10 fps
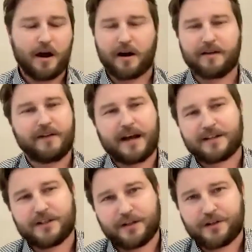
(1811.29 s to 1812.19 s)
our
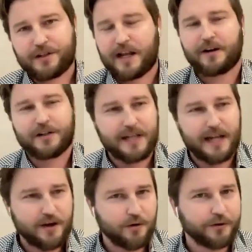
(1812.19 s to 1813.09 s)
investors and our
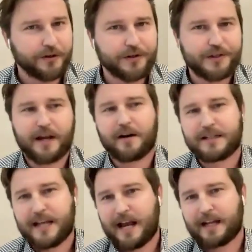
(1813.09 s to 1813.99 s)
stakeholders and
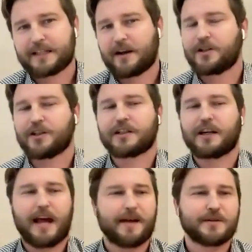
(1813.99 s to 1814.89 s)
our tenants are just
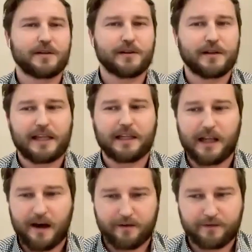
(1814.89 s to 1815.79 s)
going to absolutely
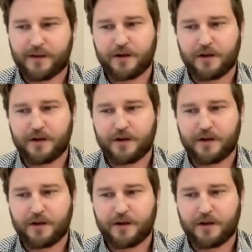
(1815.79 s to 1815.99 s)
love